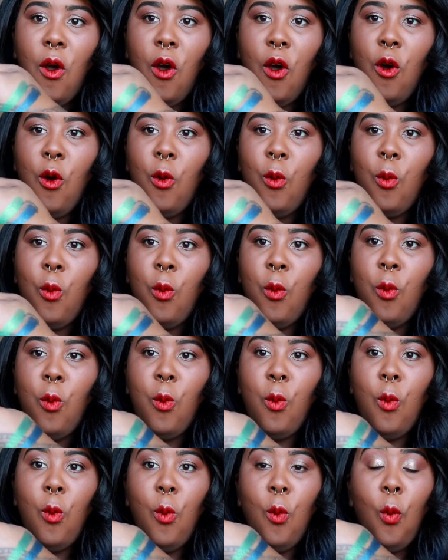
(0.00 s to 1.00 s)
Oh,
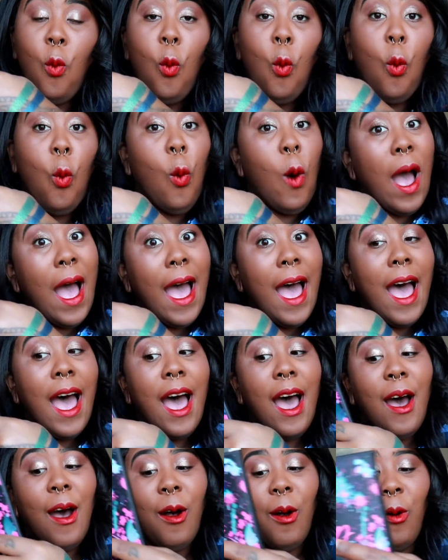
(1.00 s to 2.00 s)

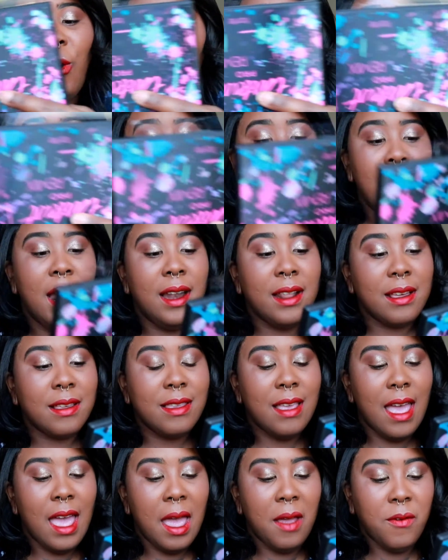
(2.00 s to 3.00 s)
wow. And like I
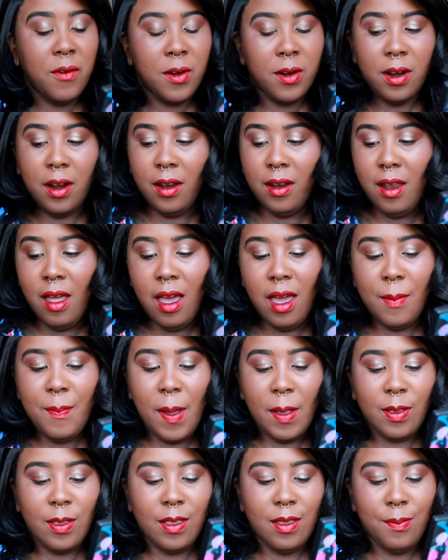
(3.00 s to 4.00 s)
said, I haven't heard a lot
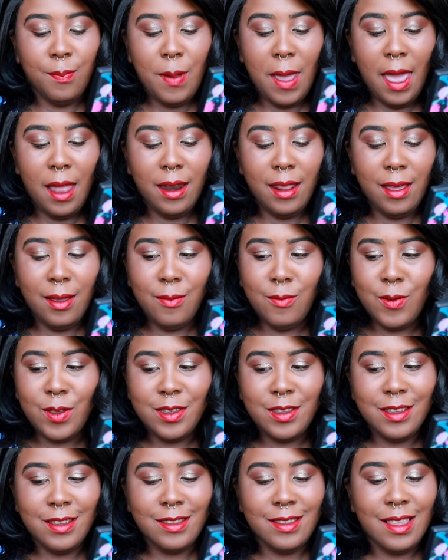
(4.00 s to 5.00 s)
about this palette,
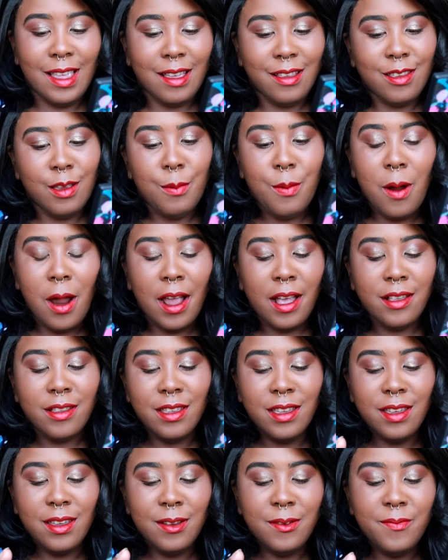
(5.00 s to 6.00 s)
which is
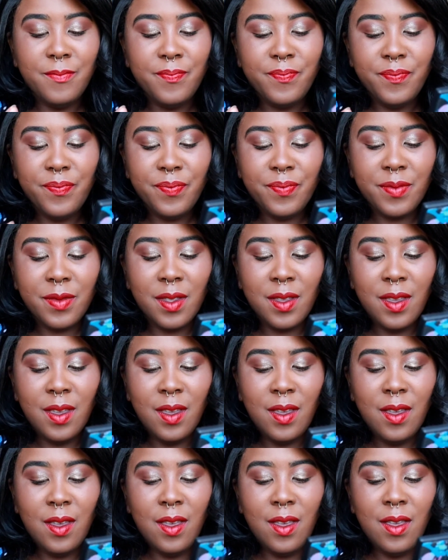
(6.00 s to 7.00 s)
surprising.
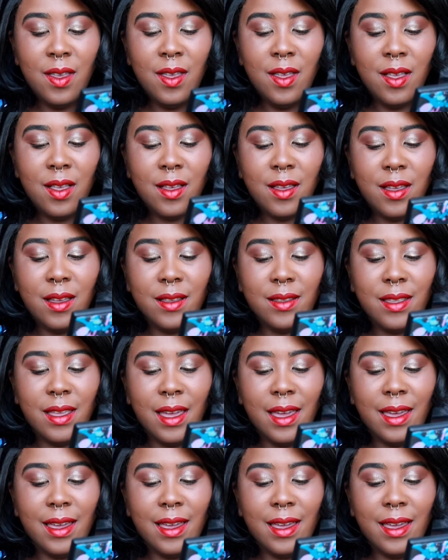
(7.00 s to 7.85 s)
Cause